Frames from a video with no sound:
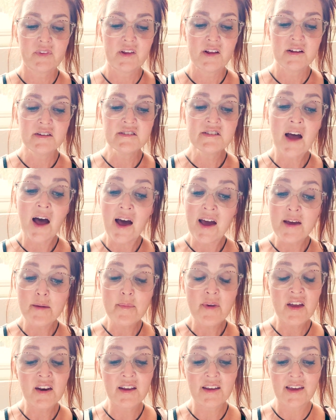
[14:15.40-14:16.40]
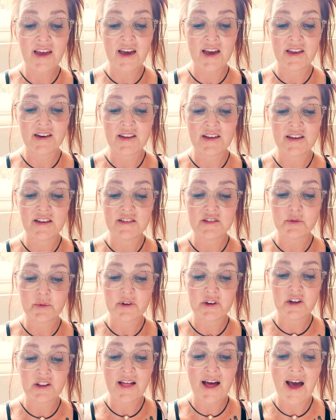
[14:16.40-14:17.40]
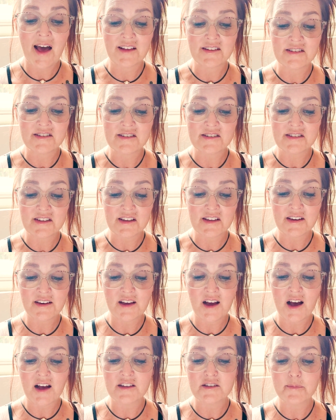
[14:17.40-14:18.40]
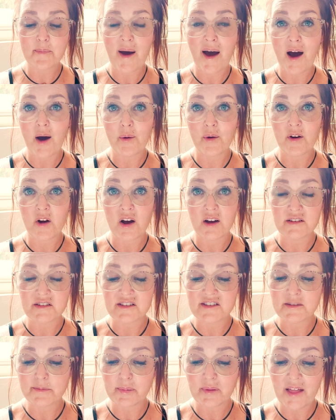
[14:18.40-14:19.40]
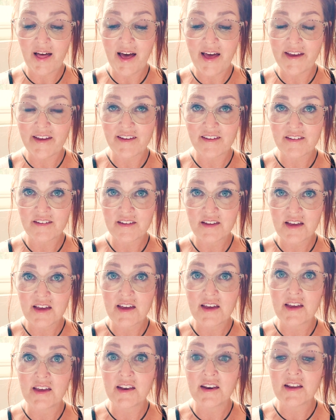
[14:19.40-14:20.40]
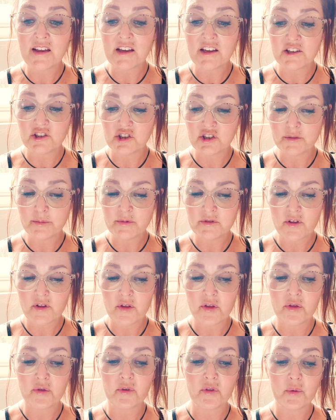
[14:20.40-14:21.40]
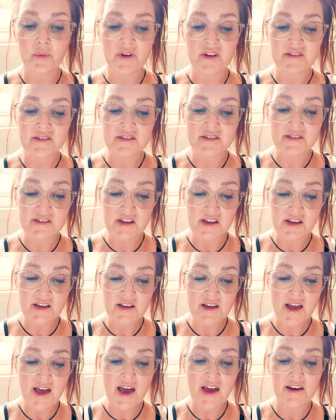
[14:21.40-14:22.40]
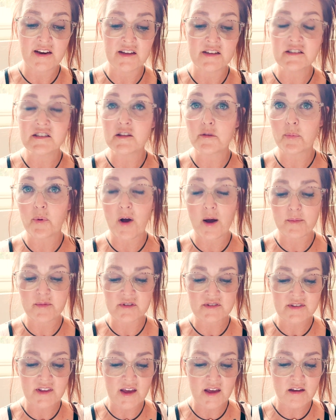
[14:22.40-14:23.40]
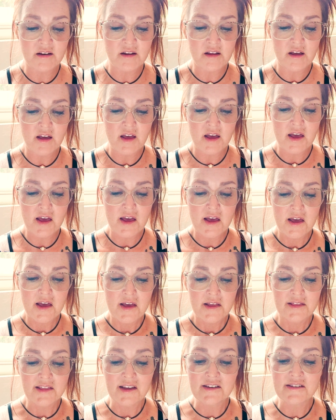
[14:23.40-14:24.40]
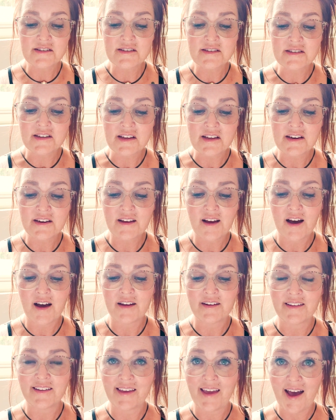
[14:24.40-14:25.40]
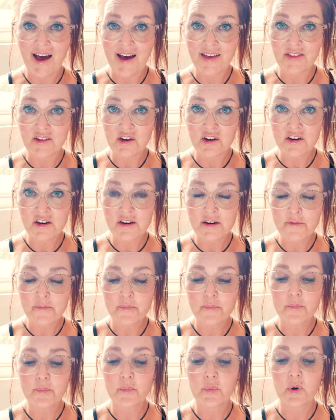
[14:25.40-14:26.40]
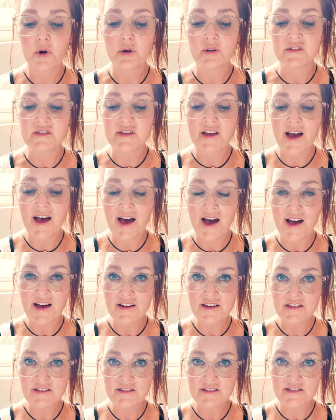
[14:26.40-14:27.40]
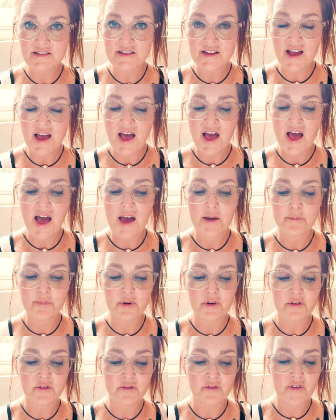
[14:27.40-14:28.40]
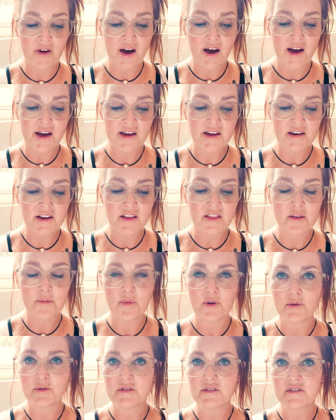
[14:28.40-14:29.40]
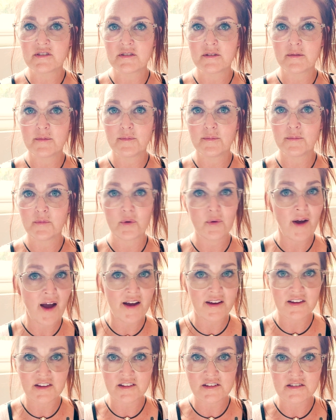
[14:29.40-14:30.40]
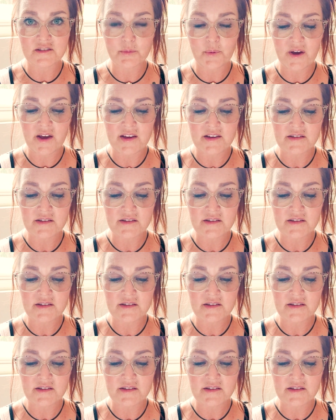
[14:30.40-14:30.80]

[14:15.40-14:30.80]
Time and again, Israel had seen God's power on display in Egypt through the Red Sea and into the Promised Land. They'd seen God gather, protect, and provide in the most miraculous ways,